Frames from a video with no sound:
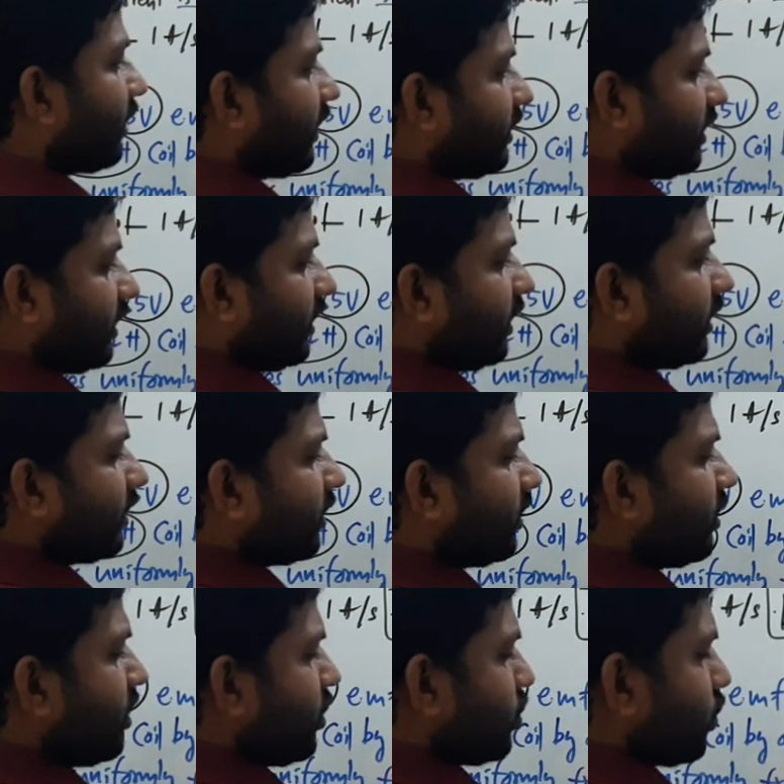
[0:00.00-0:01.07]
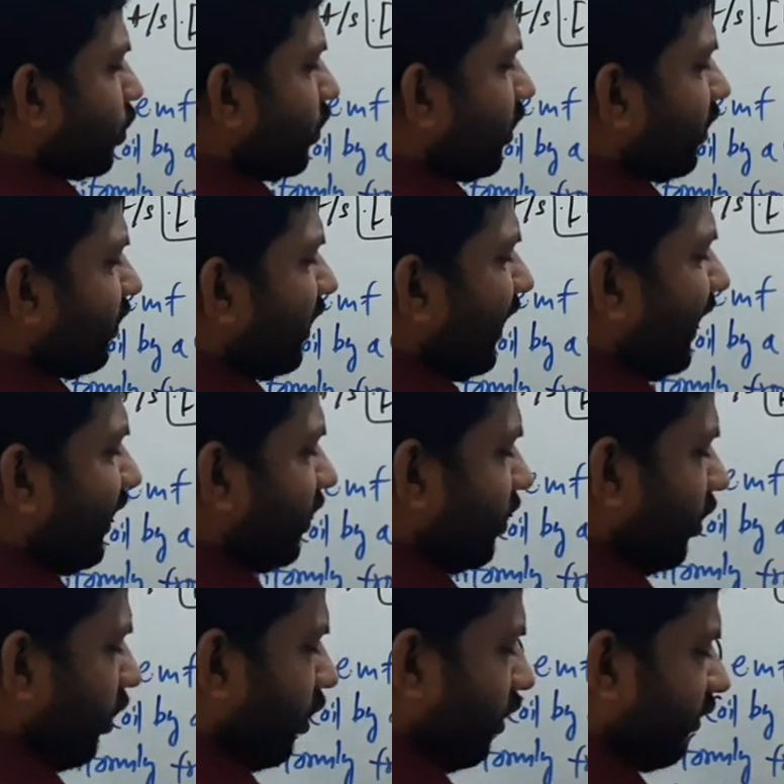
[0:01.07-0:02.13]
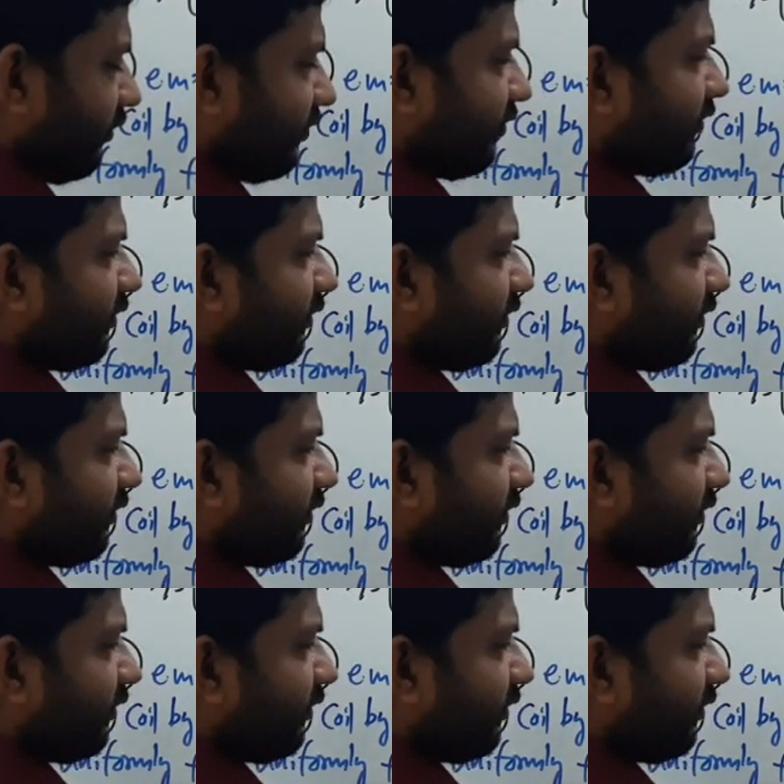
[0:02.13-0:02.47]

writing here. So the rate of